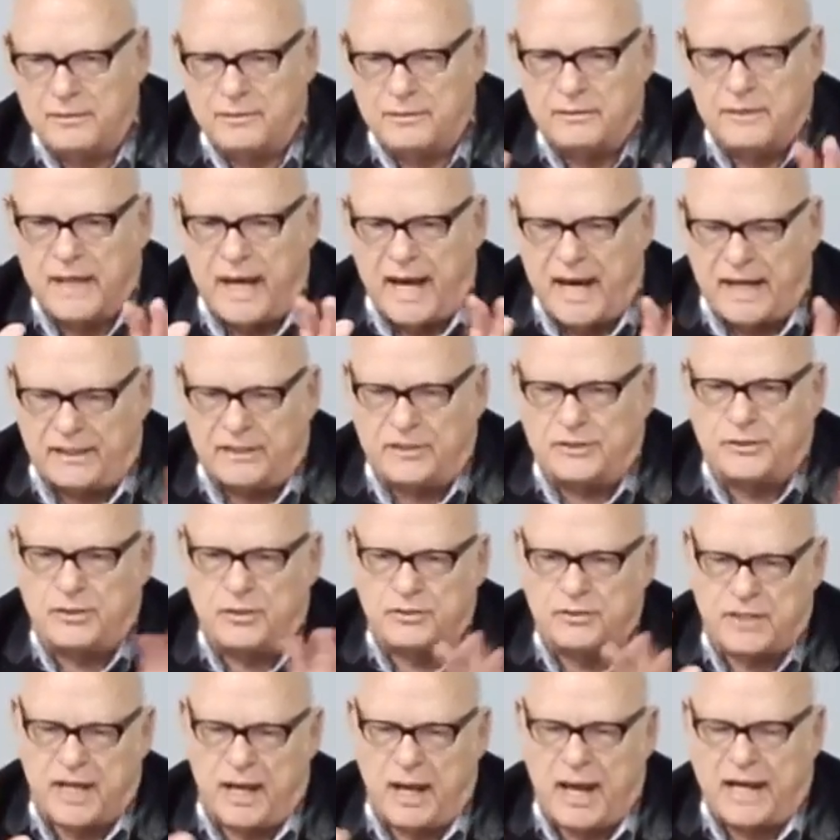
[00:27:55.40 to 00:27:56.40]
attitudes
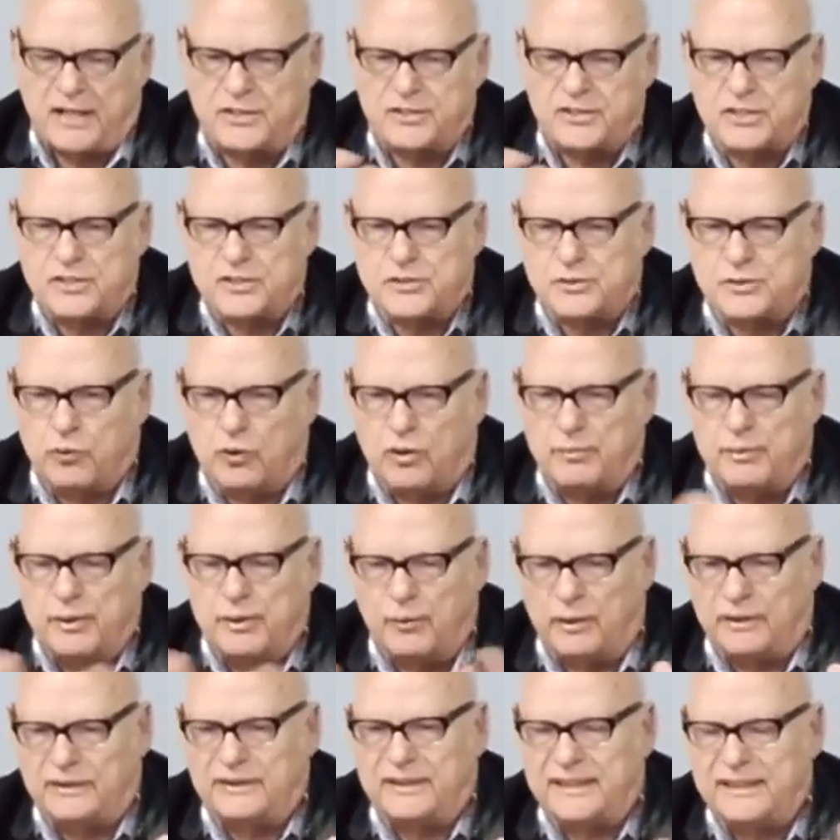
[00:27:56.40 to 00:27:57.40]
and actions toward me,
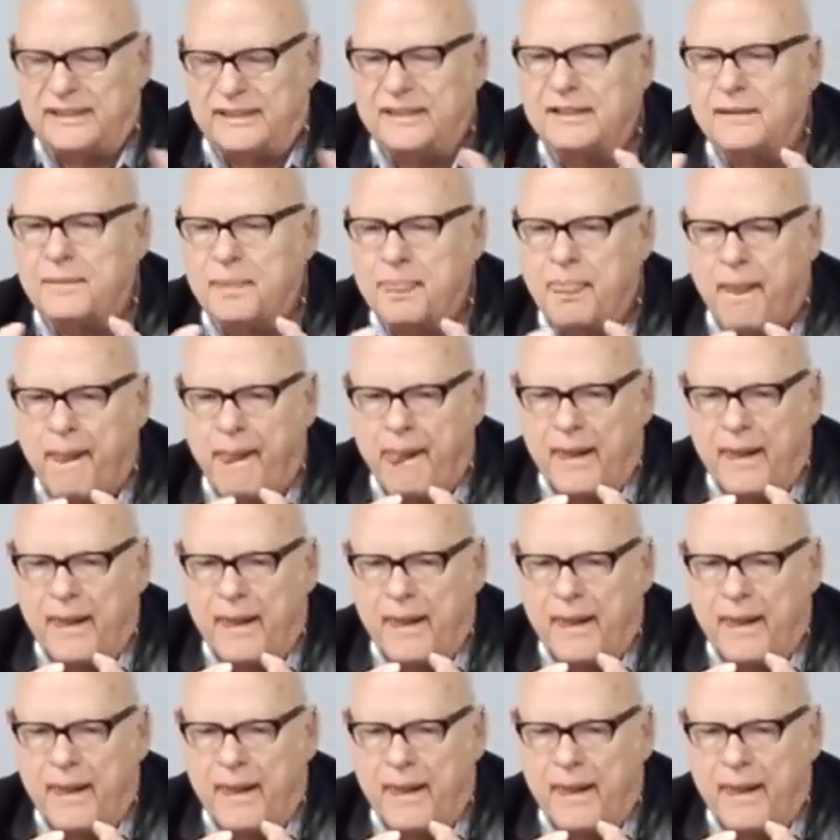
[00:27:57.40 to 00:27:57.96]
what they did.